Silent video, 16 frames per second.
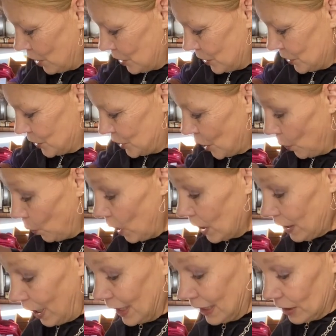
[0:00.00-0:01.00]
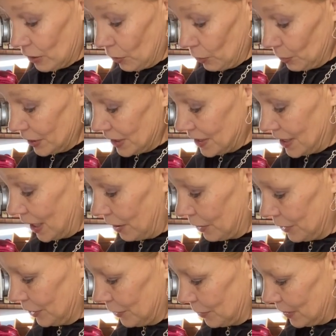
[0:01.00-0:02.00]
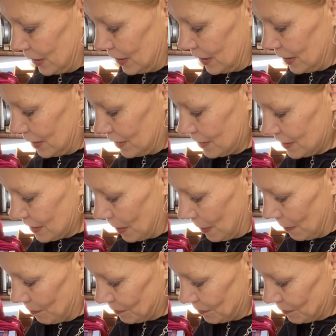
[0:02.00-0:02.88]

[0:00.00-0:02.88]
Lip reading: So what I can already tell you is